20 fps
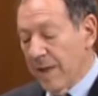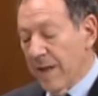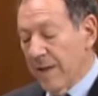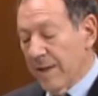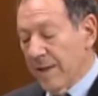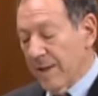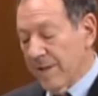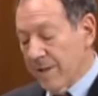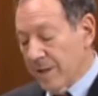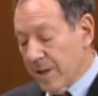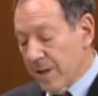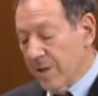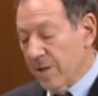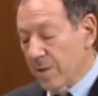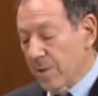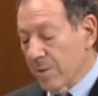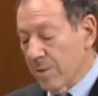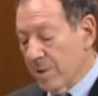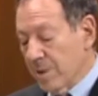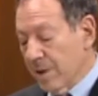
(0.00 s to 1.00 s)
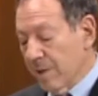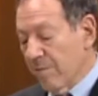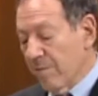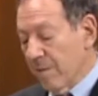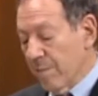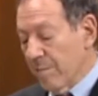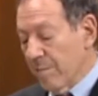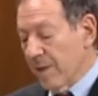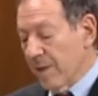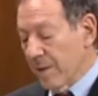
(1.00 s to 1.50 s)
that seeks to achieve
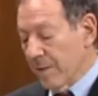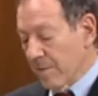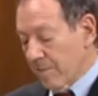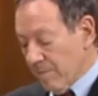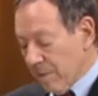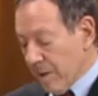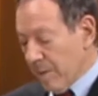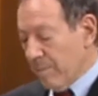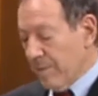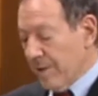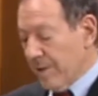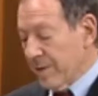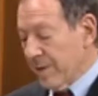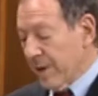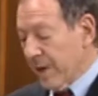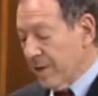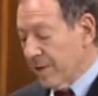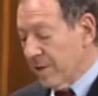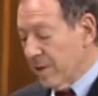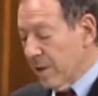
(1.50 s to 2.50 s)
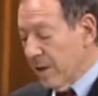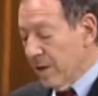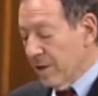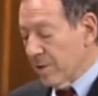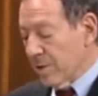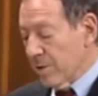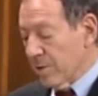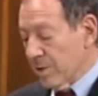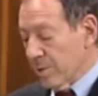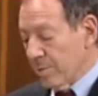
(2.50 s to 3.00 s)
rehabilitation
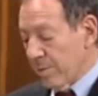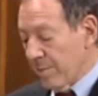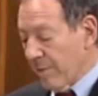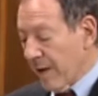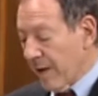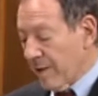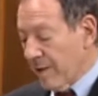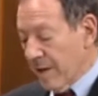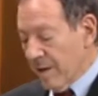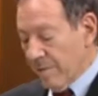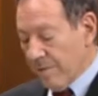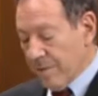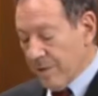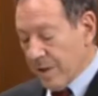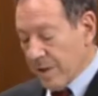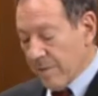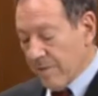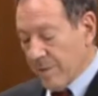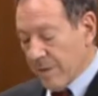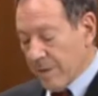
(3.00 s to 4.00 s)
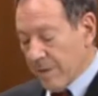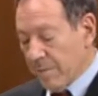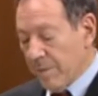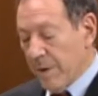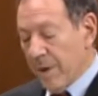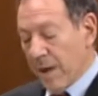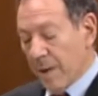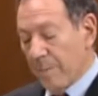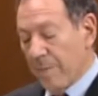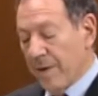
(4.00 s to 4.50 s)
so as to prevent recidivism
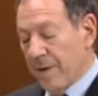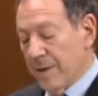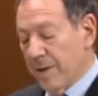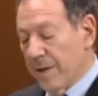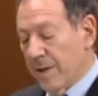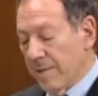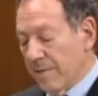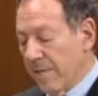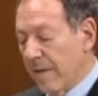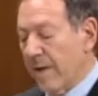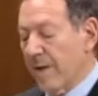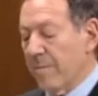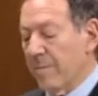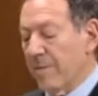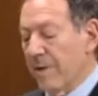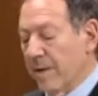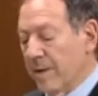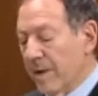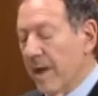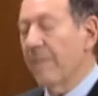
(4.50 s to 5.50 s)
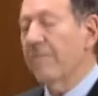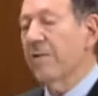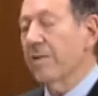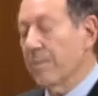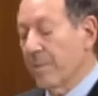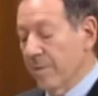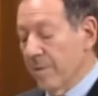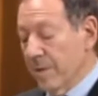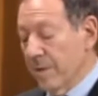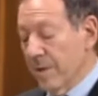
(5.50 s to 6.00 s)
upon the
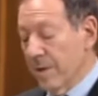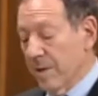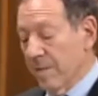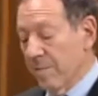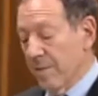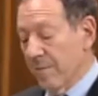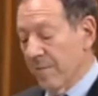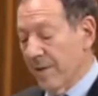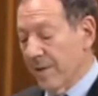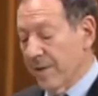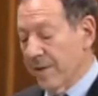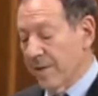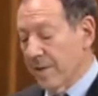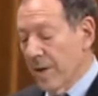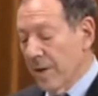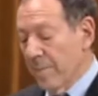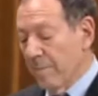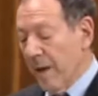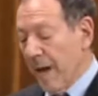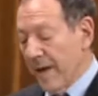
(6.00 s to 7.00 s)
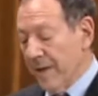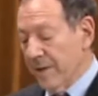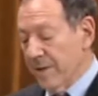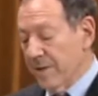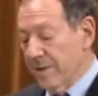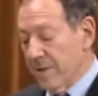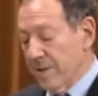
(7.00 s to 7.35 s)
inevitable return of offenders back into